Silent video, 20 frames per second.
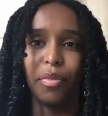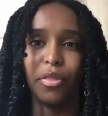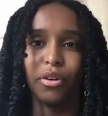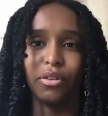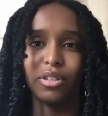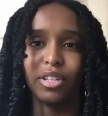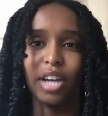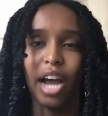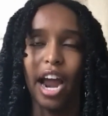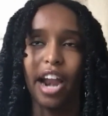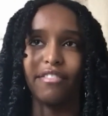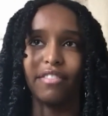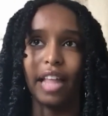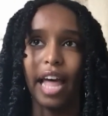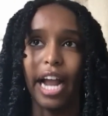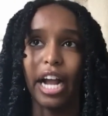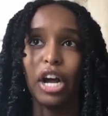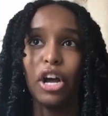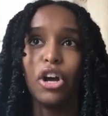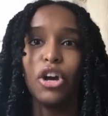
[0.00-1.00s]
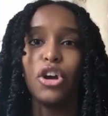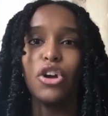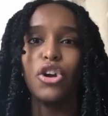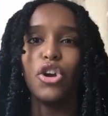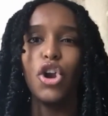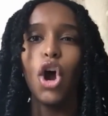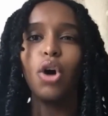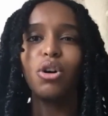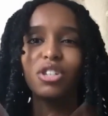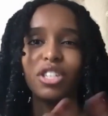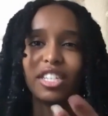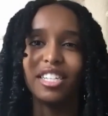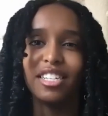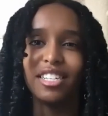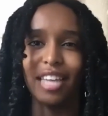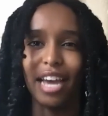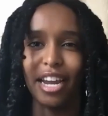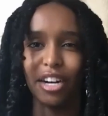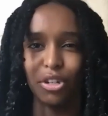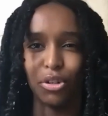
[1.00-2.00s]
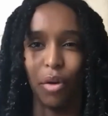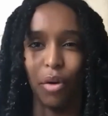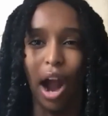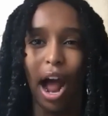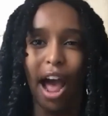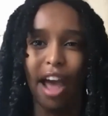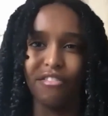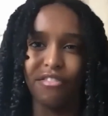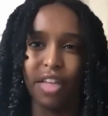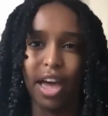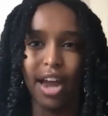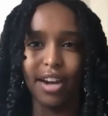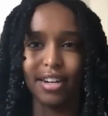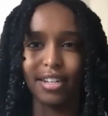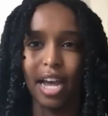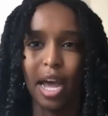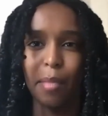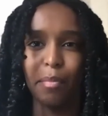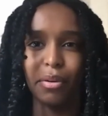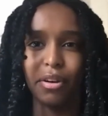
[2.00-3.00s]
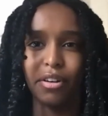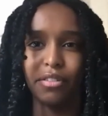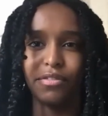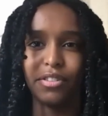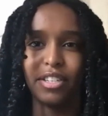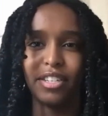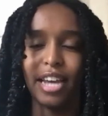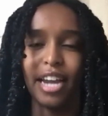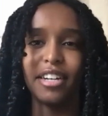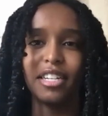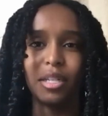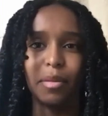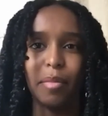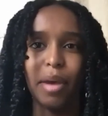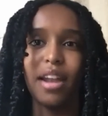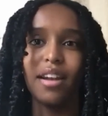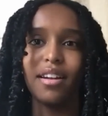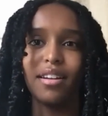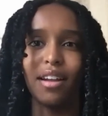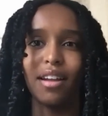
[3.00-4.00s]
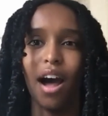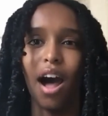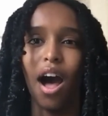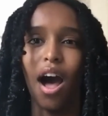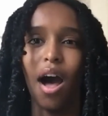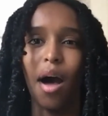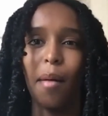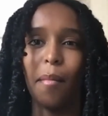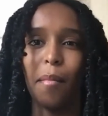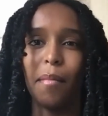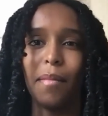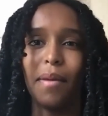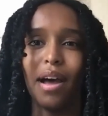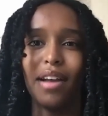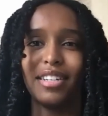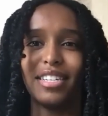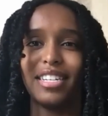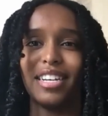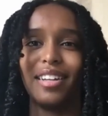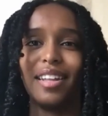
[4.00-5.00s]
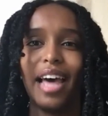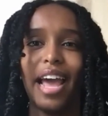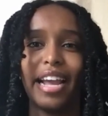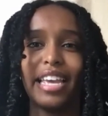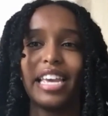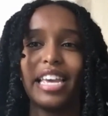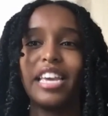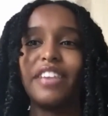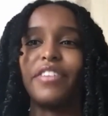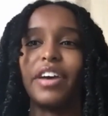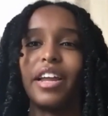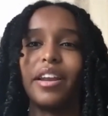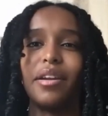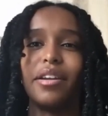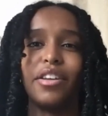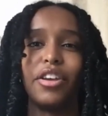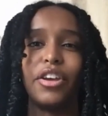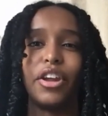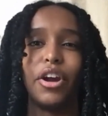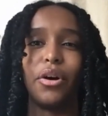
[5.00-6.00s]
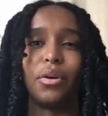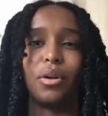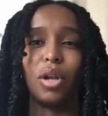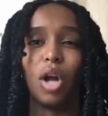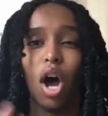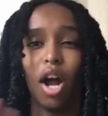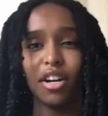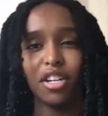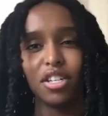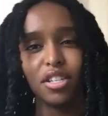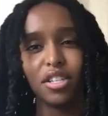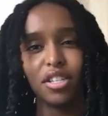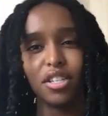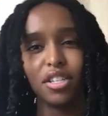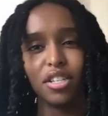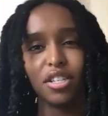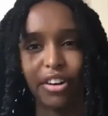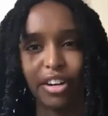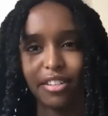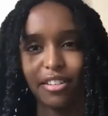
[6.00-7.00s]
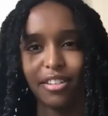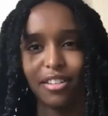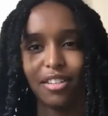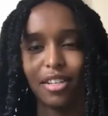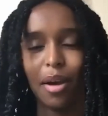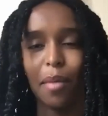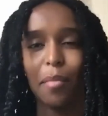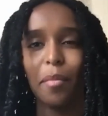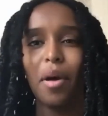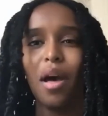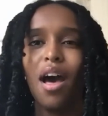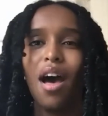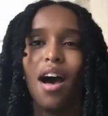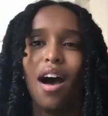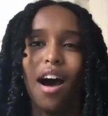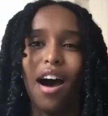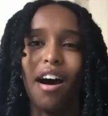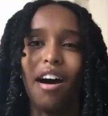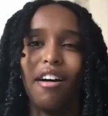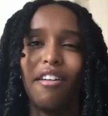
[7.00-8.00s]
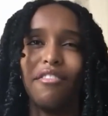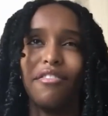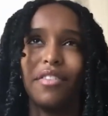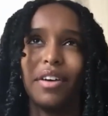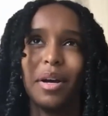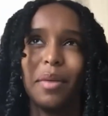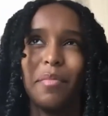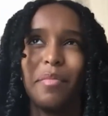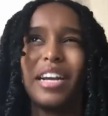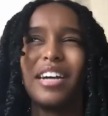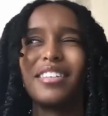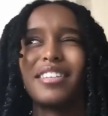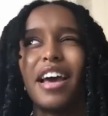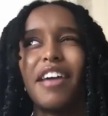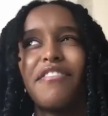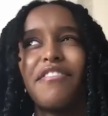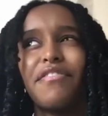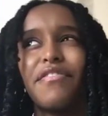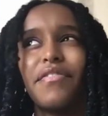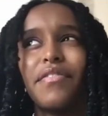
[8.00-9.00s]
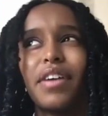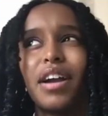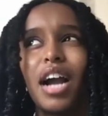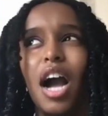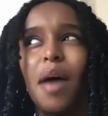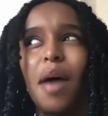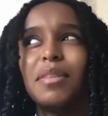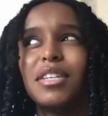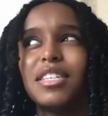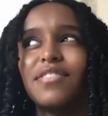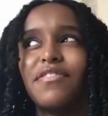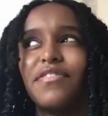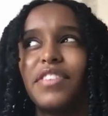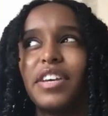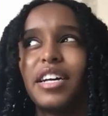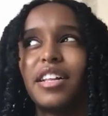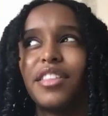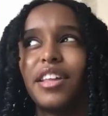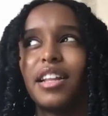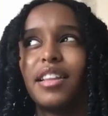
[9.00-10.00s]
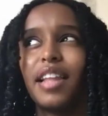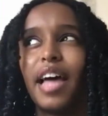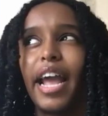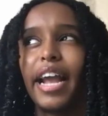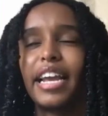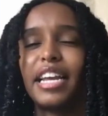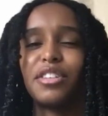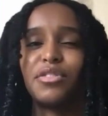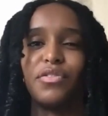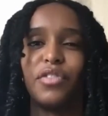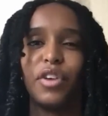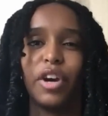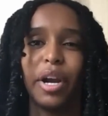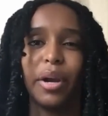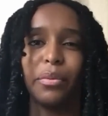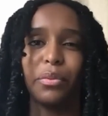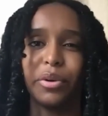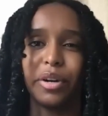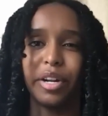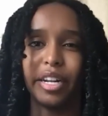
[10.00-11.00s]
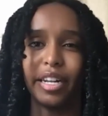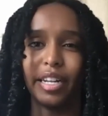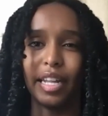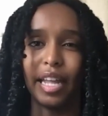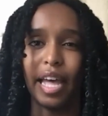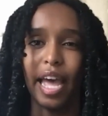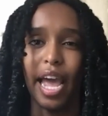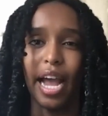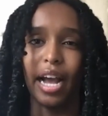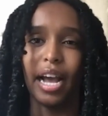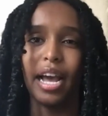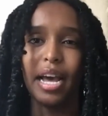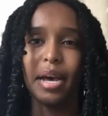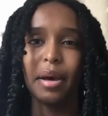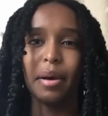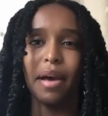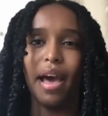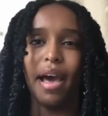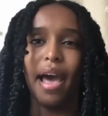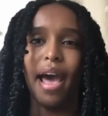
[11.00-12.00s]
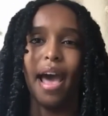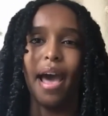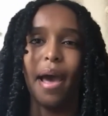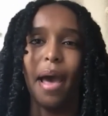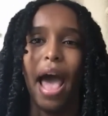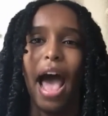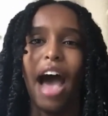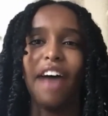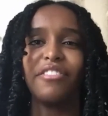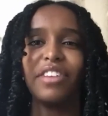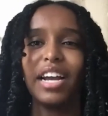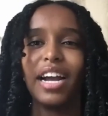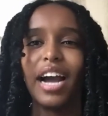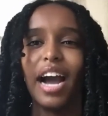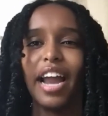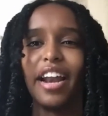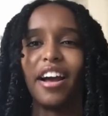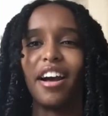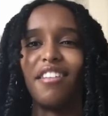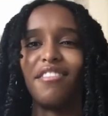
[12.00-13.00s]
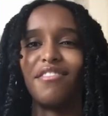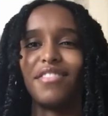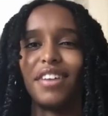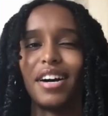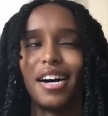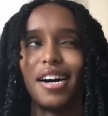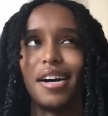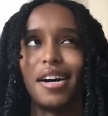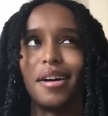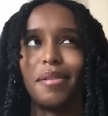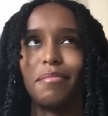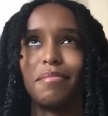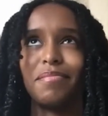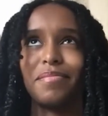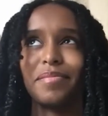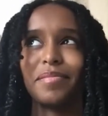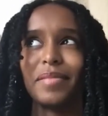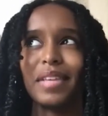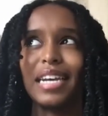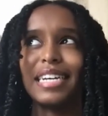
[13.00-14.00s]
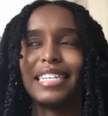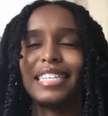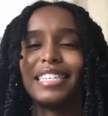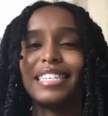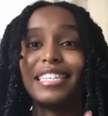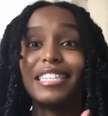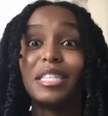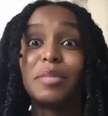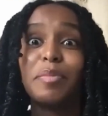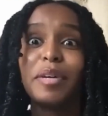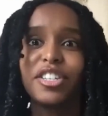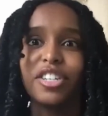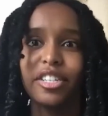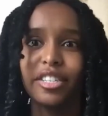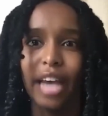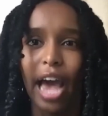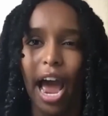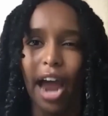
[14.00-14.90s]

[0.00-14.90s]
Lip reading: those kind of like notions that drive that type of sentiment to like even, launch that criticism because I've come to feel that like it's very rooted in like having kind of suspicious